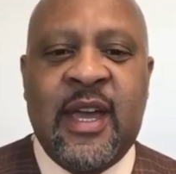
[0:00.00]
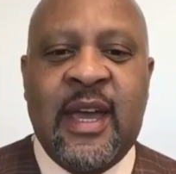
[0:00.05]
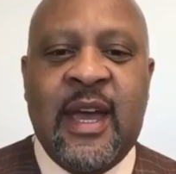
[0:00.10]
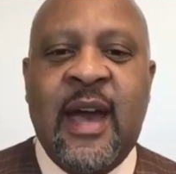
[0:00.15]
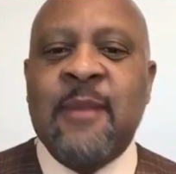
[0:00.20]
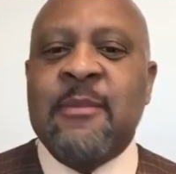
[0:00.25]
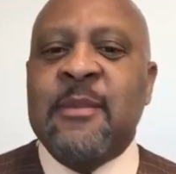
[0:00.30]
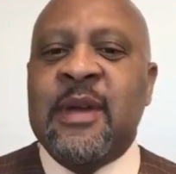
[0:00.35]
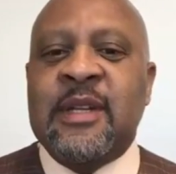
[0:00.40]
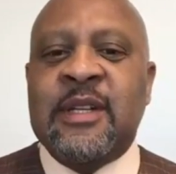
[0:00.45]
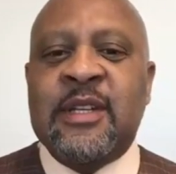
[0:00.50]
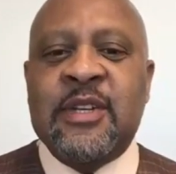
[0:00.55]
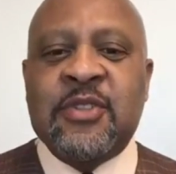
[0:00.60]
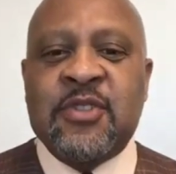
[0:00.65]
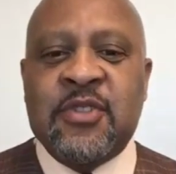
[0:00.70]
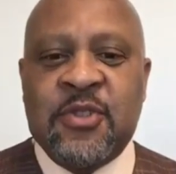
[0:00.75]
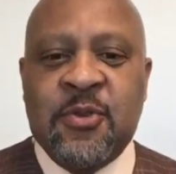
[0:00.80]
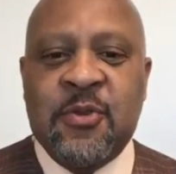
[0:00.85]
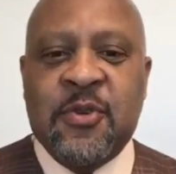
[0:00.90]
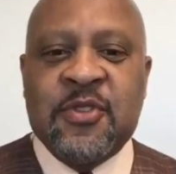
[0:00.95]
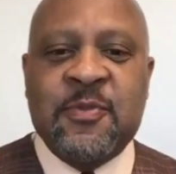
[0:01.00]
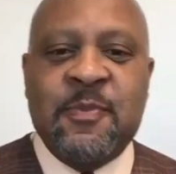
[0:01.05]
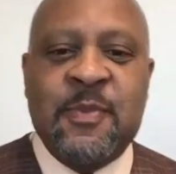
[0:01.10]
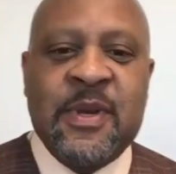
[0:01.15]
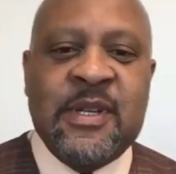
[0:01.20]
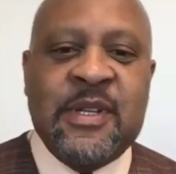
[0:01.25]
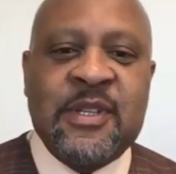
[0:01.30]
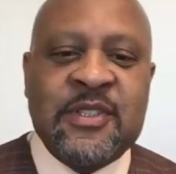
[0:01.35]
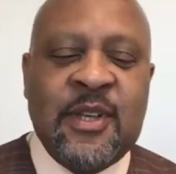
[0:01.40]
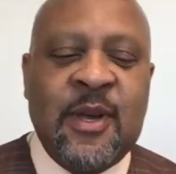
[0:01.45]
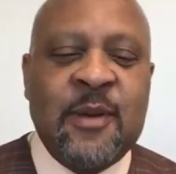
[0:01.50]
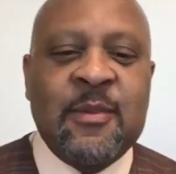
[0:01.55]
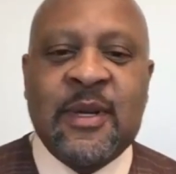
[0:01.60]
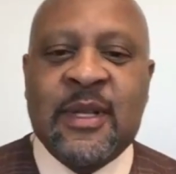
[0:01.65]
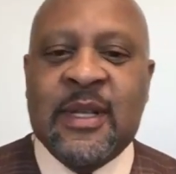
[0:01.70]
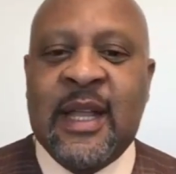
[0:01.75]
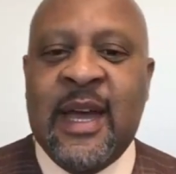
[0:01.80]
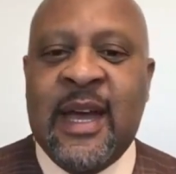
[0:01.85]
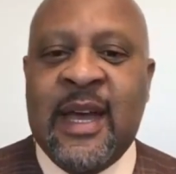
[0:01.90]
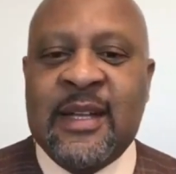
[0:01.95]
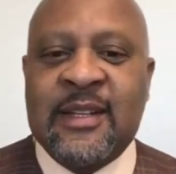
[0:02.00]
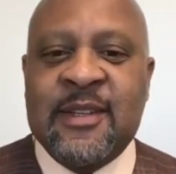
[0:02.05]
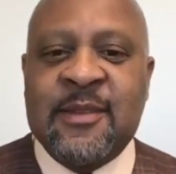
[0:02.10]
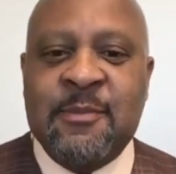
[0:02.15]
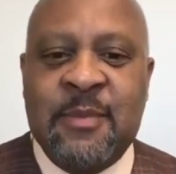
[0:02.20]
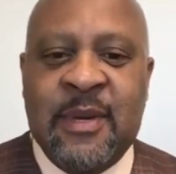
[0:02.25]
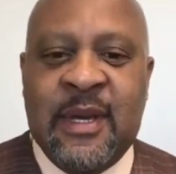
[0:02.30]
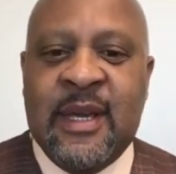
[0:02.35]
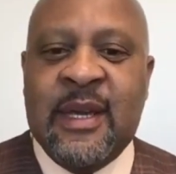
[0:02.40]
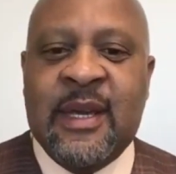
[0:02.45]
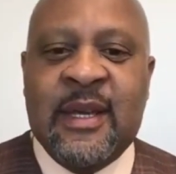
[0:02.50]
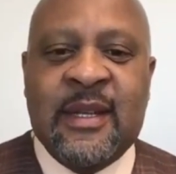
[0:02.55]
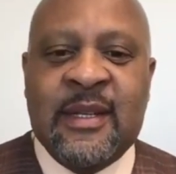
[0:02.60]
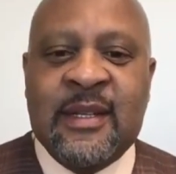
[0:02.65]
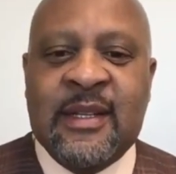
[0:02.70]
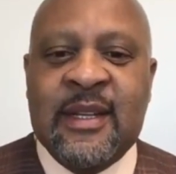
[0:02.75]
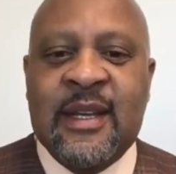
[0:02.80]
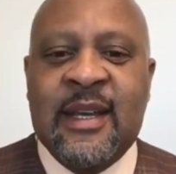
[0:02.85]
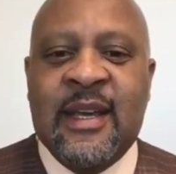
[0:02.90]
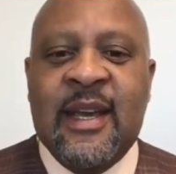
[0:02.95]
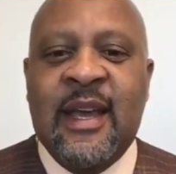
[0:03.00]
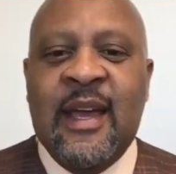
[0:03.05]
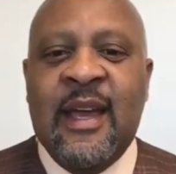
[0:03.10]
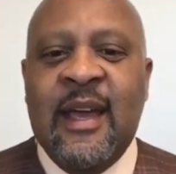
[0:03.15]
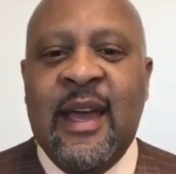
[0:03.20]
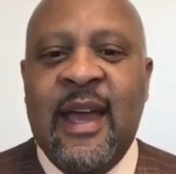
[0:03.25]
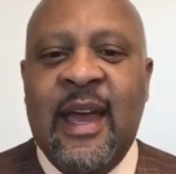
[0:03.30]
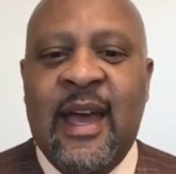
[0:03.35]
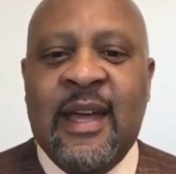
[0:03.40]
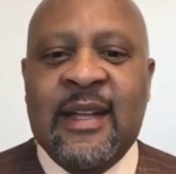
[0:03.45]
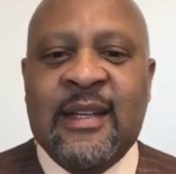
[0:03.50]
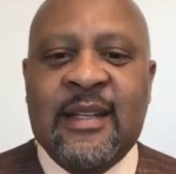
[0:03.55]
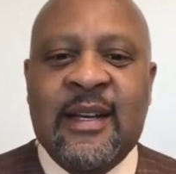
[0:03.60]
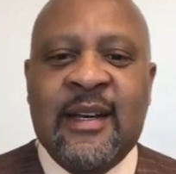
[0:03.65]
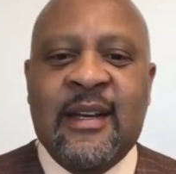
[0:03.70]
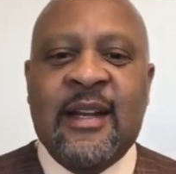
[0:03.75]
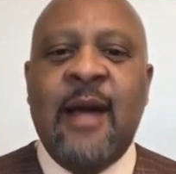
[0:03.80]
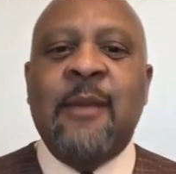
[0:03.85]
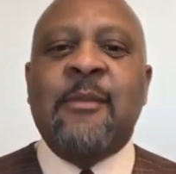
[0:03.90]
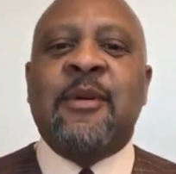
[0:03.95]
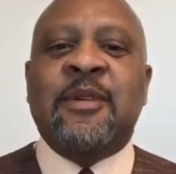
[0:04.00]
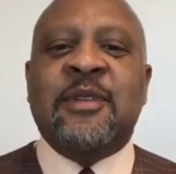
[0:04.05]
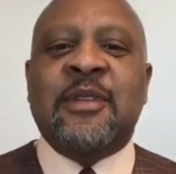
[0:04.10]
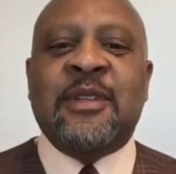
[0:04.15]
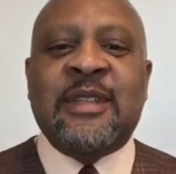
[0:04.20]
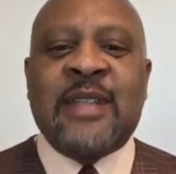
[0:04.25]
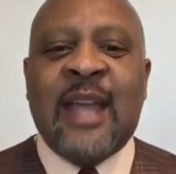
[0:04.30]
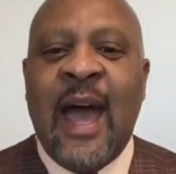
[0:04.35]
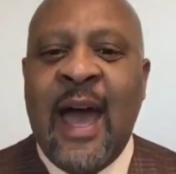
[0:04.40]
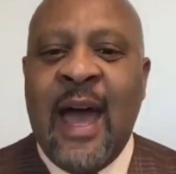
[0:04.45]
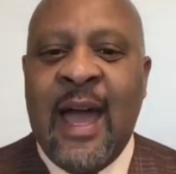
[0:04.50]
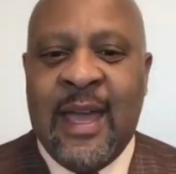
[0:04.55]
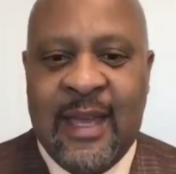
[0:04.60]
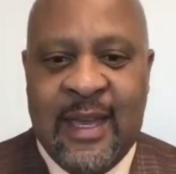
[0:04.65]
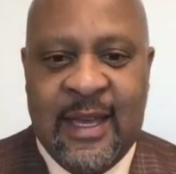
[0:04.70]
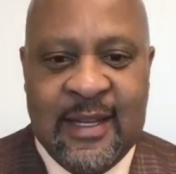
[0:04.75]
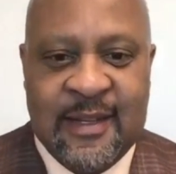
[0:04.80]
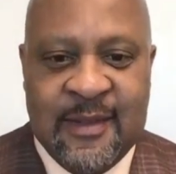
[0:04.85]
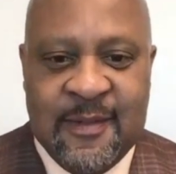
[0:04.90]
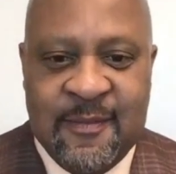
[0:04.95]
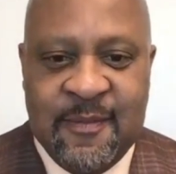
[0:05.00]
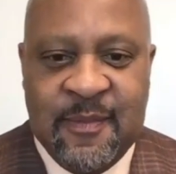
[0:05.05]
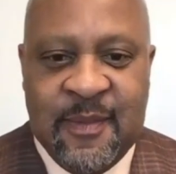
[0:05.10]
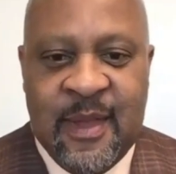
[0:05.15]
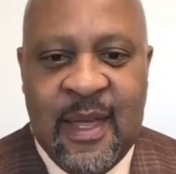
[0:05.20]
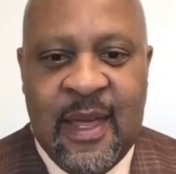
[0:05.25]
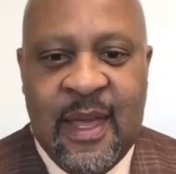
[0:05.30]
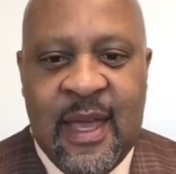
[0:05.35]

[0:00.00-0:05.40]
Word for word: to say I'm in the insurance business. I'm glad to be in it, and uh, I'm gonna die in it.